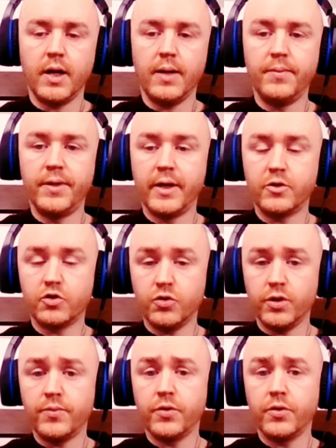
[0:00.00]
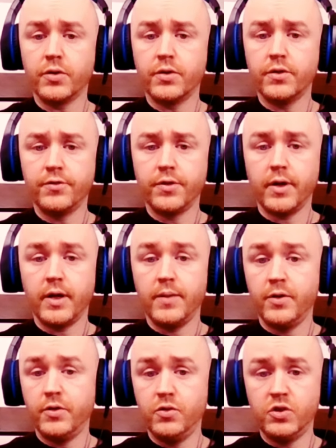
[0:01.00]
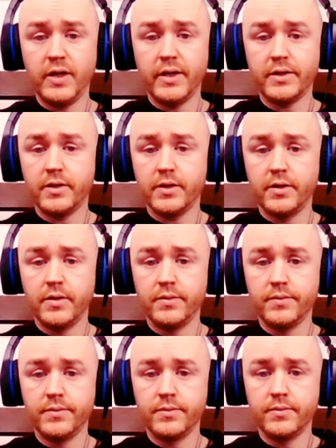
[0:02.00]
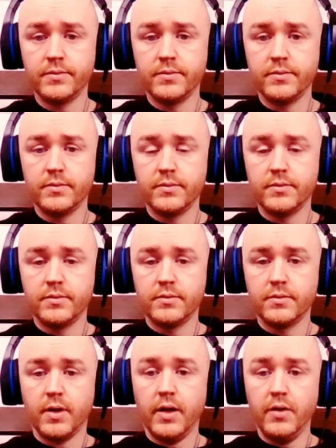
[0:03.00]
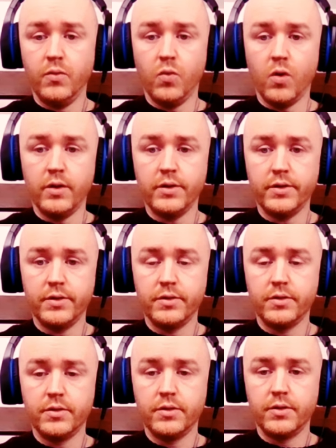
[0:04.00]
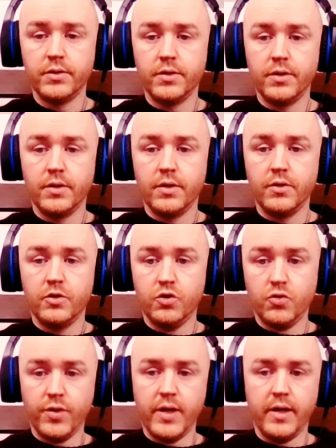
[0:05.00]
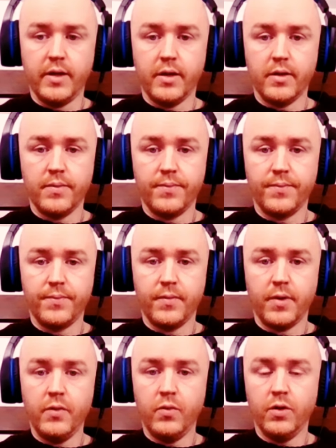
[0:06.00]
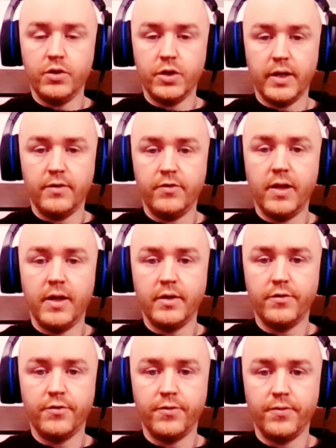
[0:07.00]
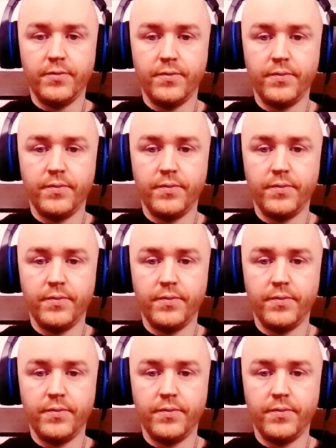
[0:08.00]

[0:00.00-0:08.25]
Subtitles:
I'm naturally productive. I'm enthusiastic. I want to create. I want to have life.